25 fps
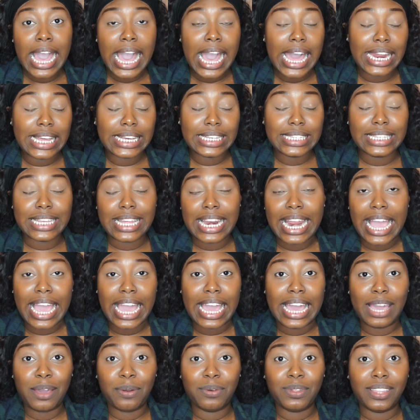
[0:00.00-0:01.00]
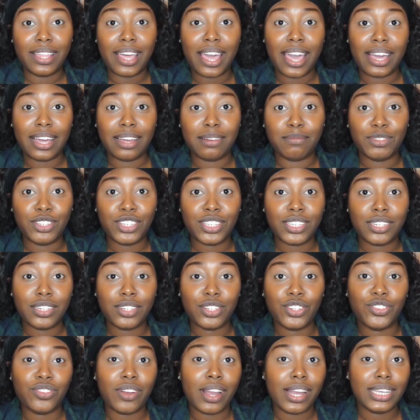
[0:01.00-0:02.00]
and I said, hey, what the heck, I'm just
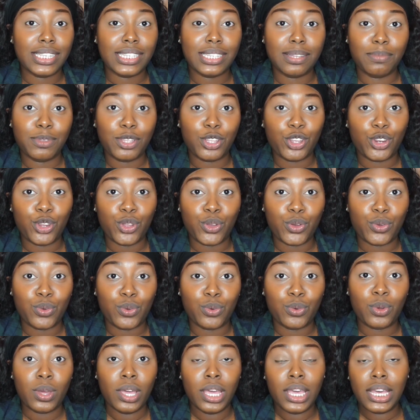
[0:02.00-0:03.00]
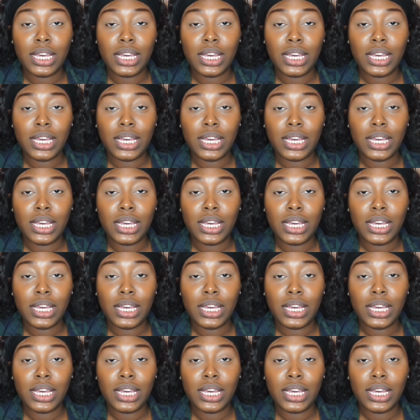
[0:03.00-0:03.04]
gonna try something new,